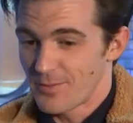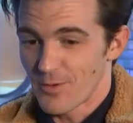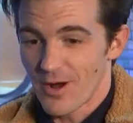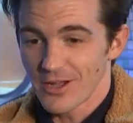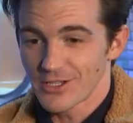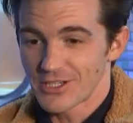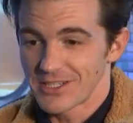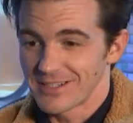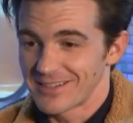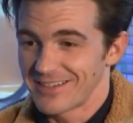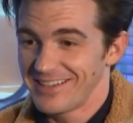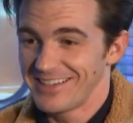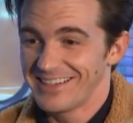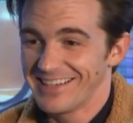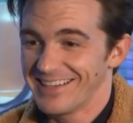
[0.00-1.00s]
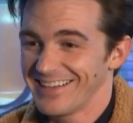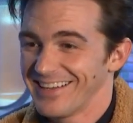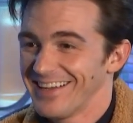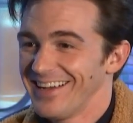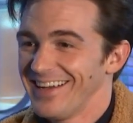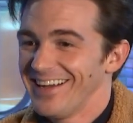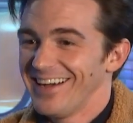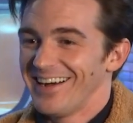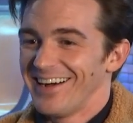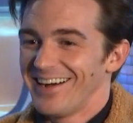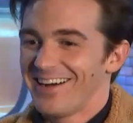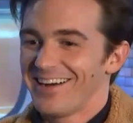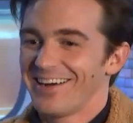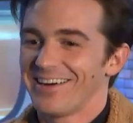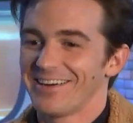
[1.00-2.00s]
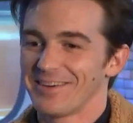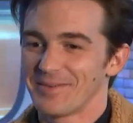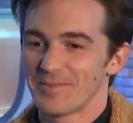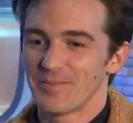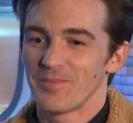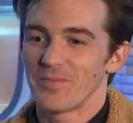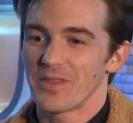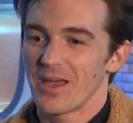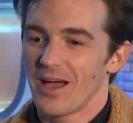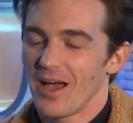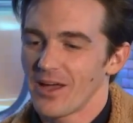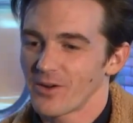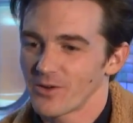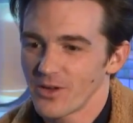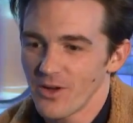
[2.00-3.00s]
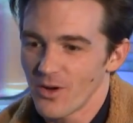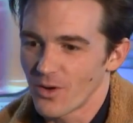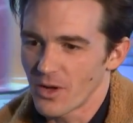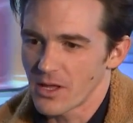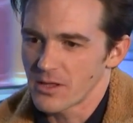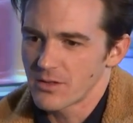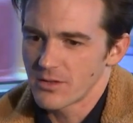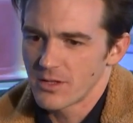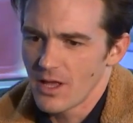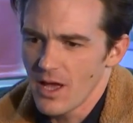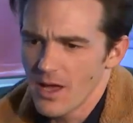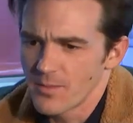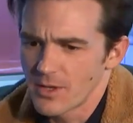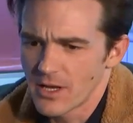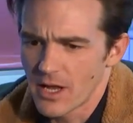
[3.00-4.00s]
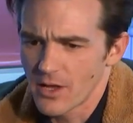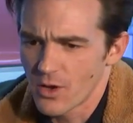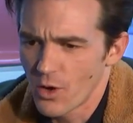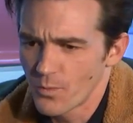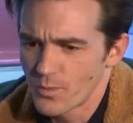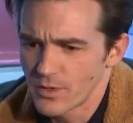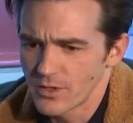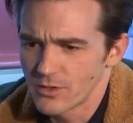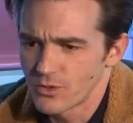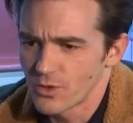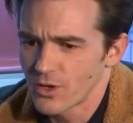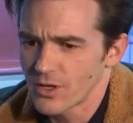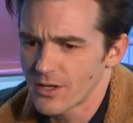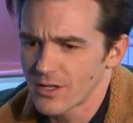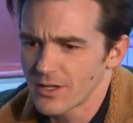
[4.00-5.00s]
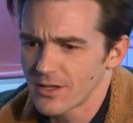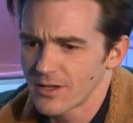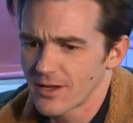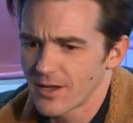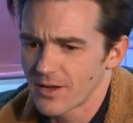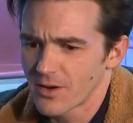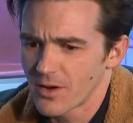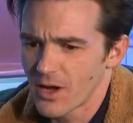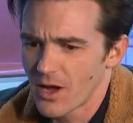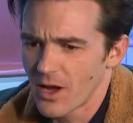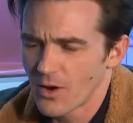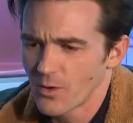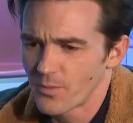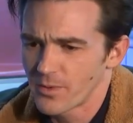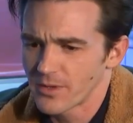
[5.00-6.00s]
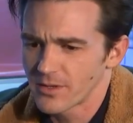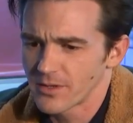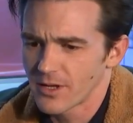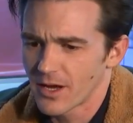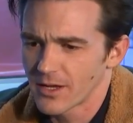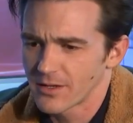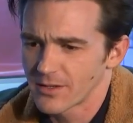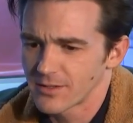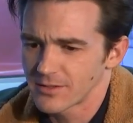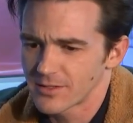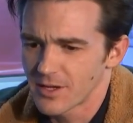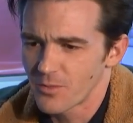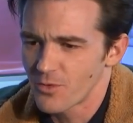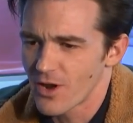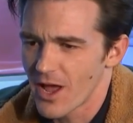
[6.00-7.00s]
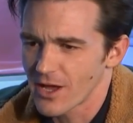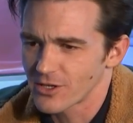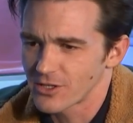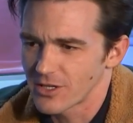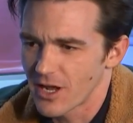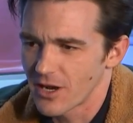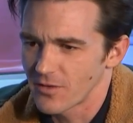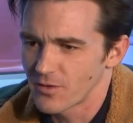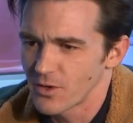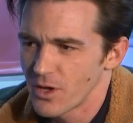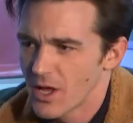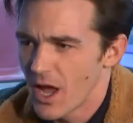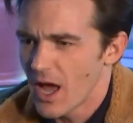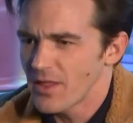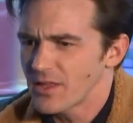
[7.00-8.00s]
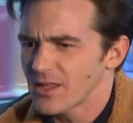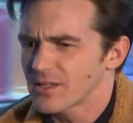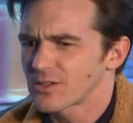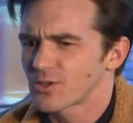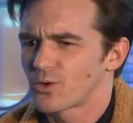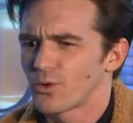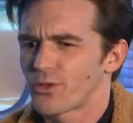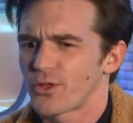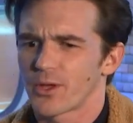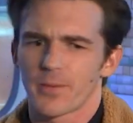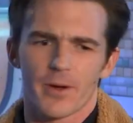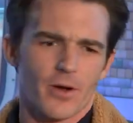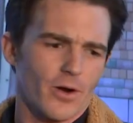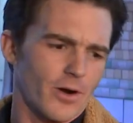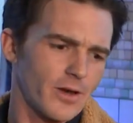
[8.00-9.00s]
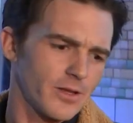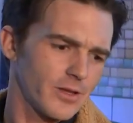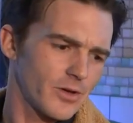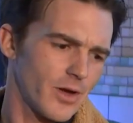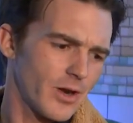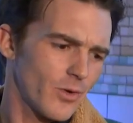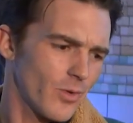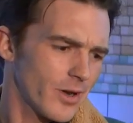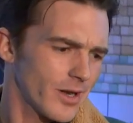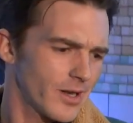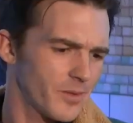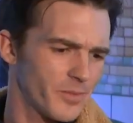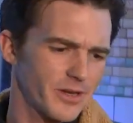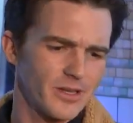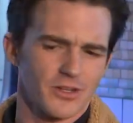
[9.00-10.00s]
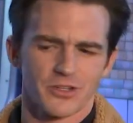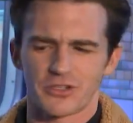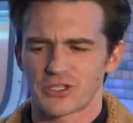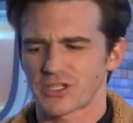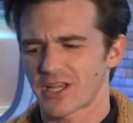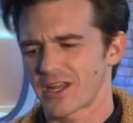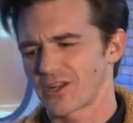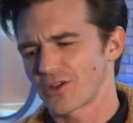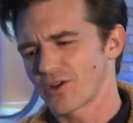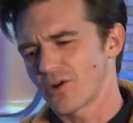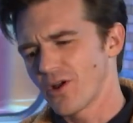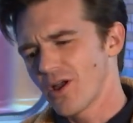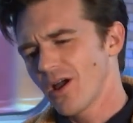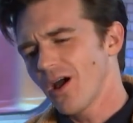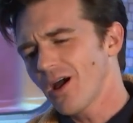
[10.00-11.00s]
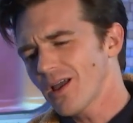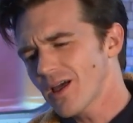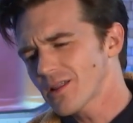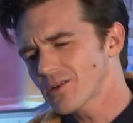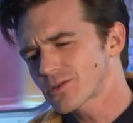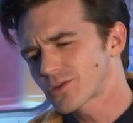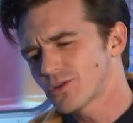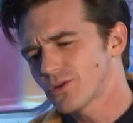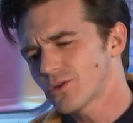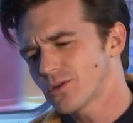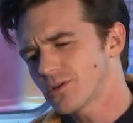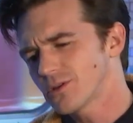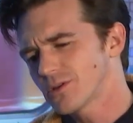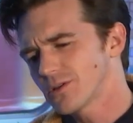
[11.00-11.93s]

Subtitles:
Keep watching. I don't know. I mean, I hope you enjoyed it. I hope it got some reaction out of you. I think that's the cool thing about art. You know, I don't want anybody to just kind of go, oh yeah, that was cool.